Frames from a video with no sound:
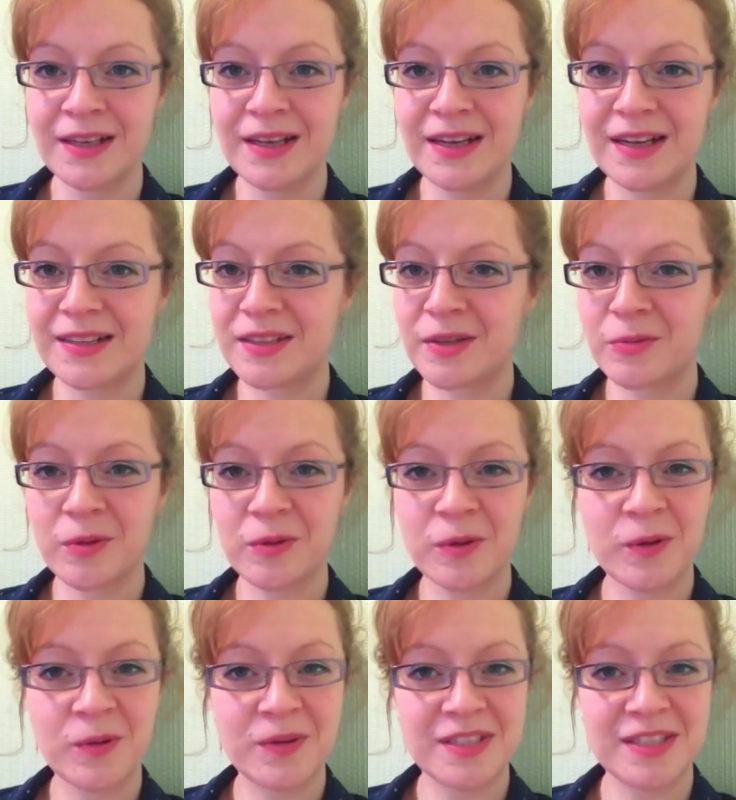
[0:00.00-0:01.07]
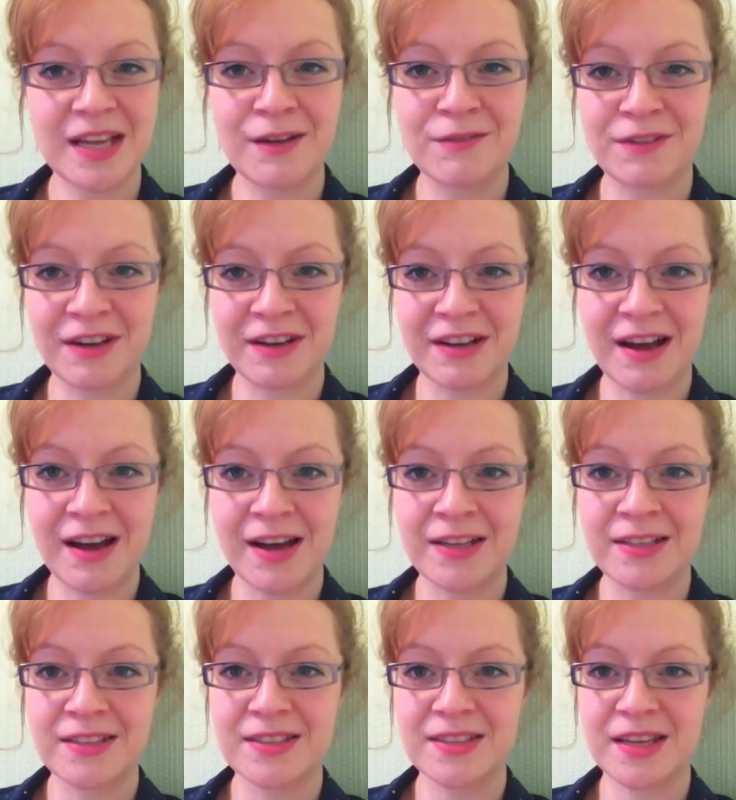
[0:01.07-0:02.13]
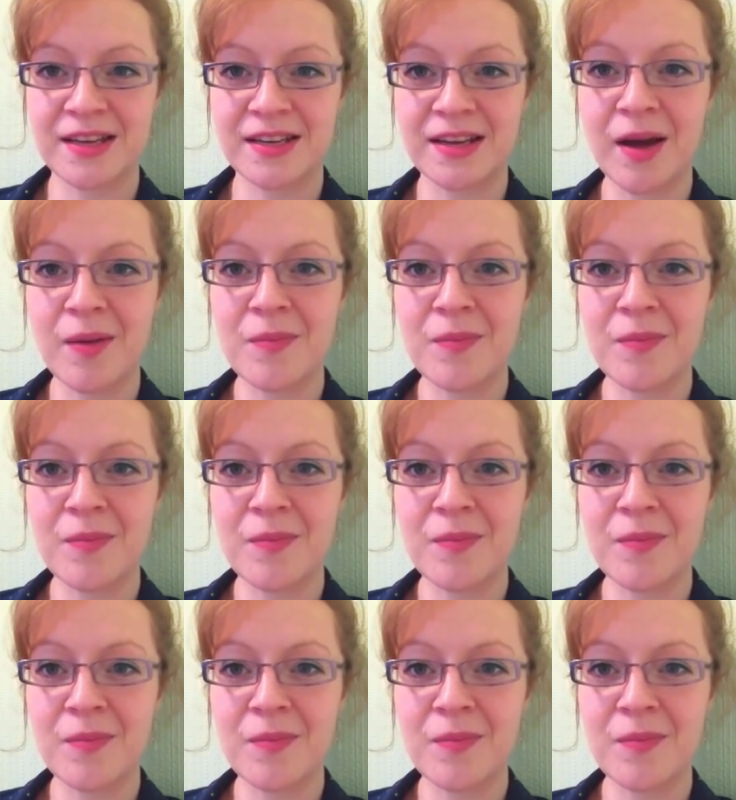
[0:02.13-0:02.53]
And that we'll always have our guides and our